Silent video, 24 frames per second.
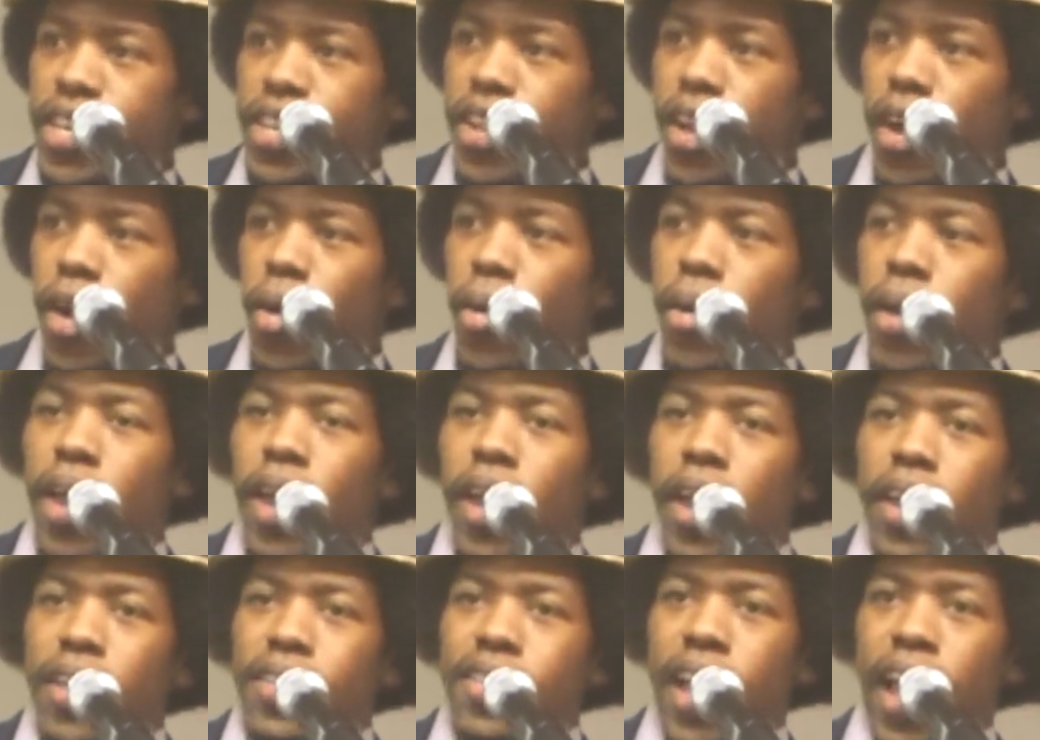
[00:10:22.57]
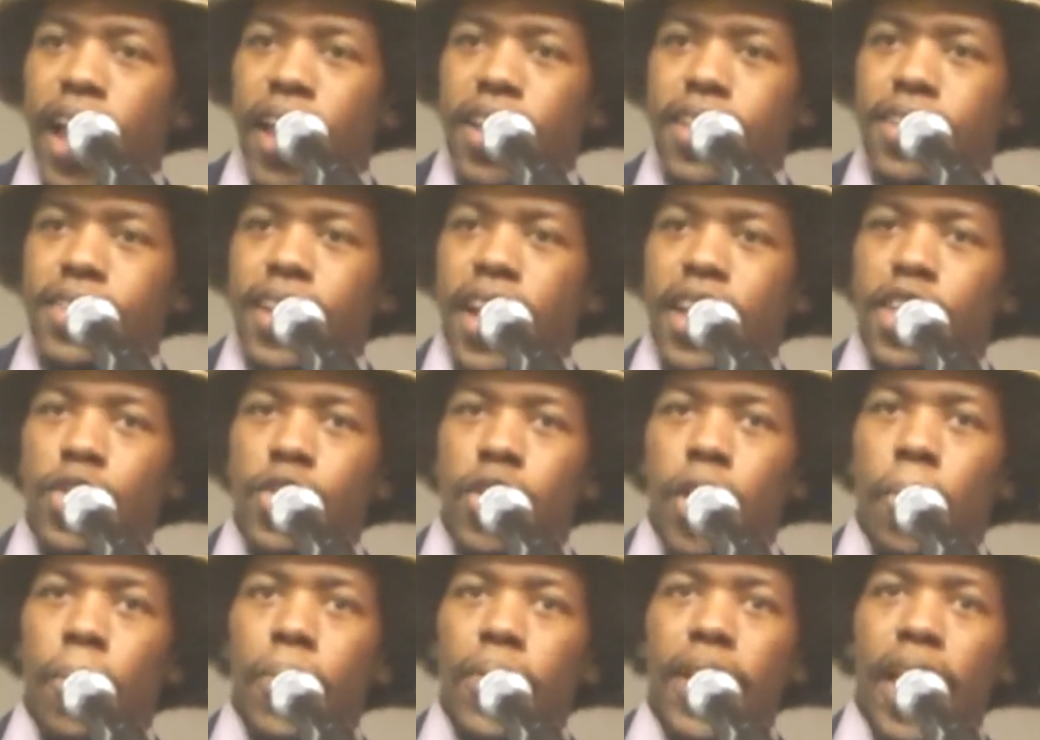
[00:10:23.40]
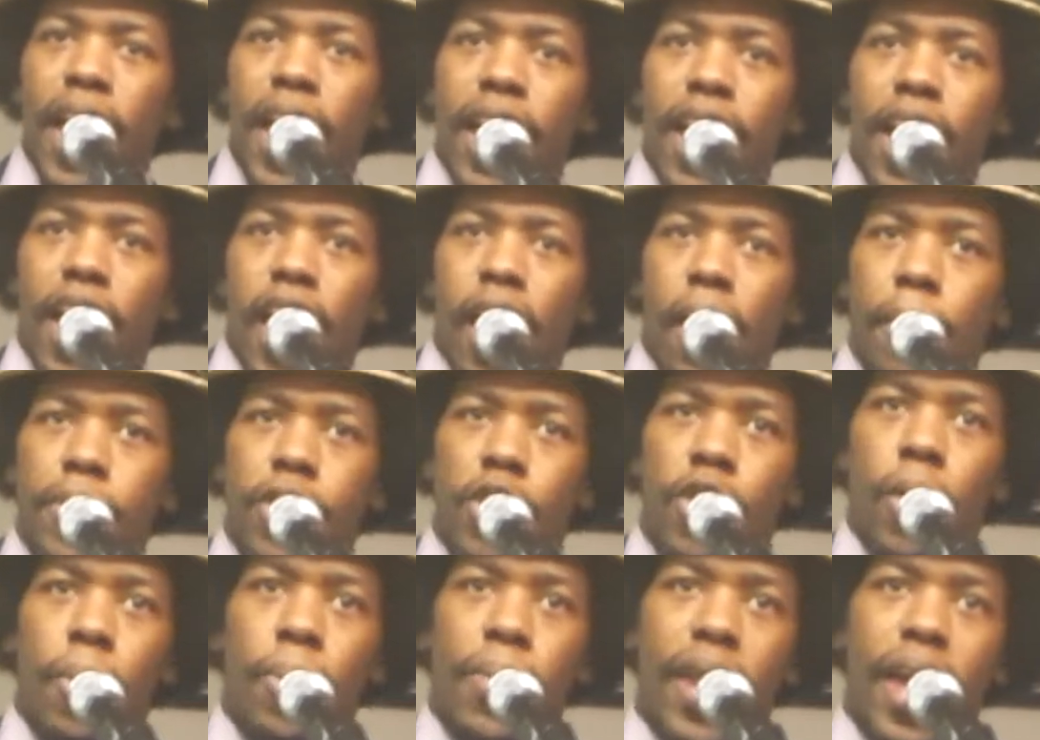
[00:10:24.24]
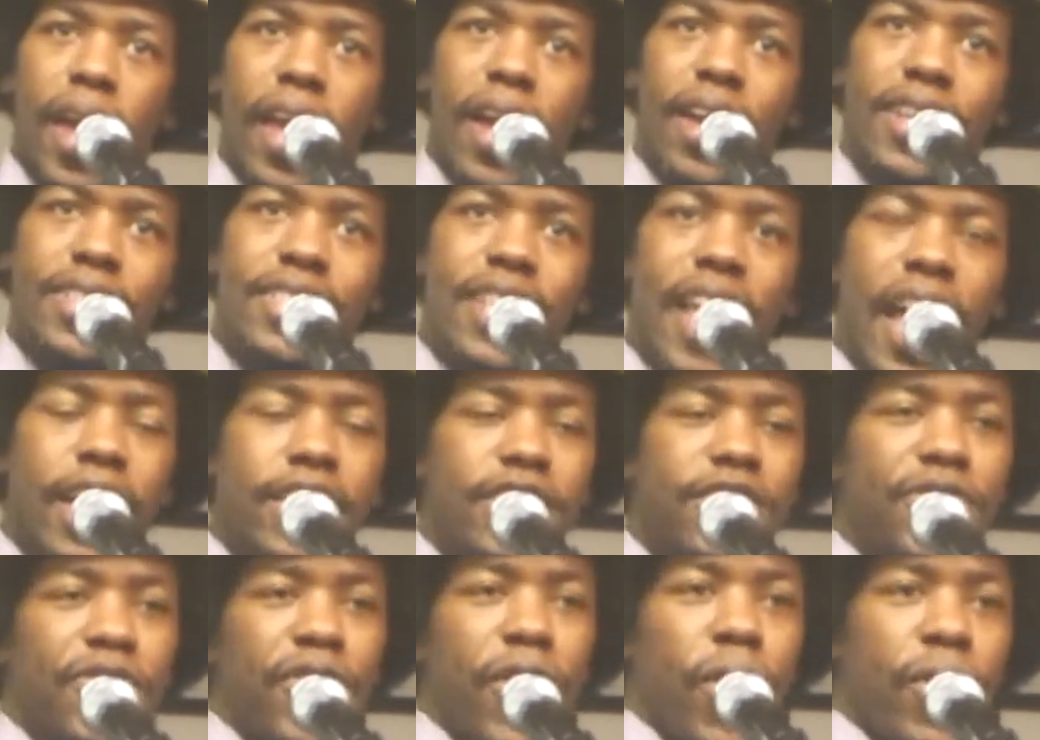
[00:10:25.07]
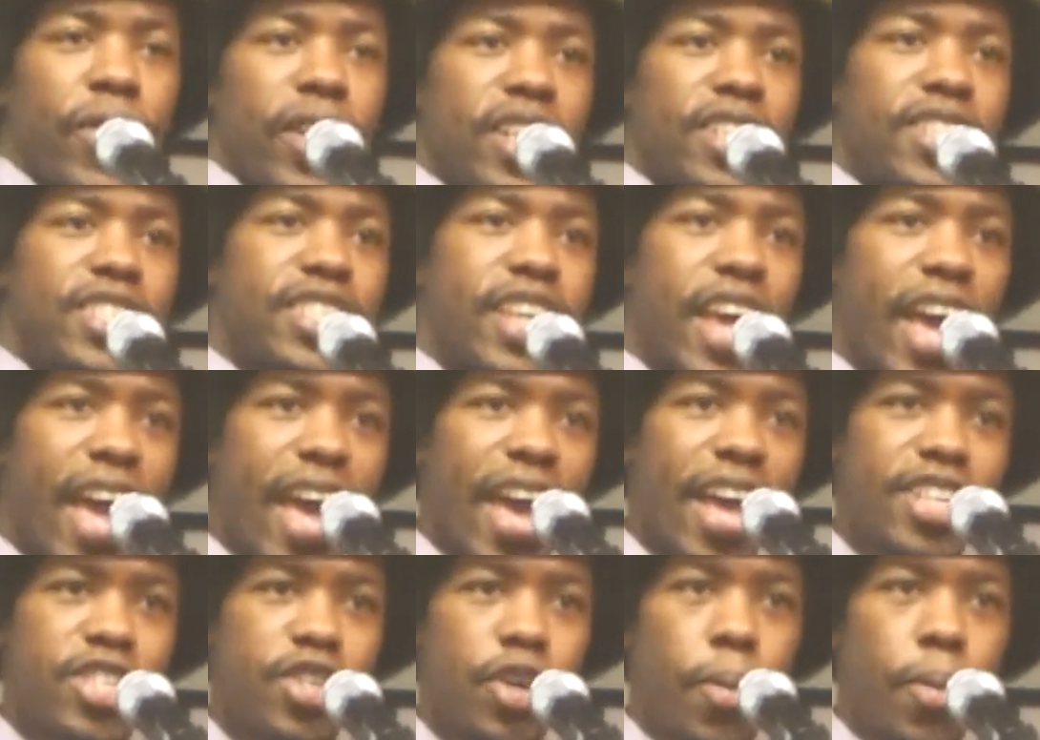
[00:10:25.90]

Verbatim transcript: You know, like like you could play um, you could play a saxophone in jazz.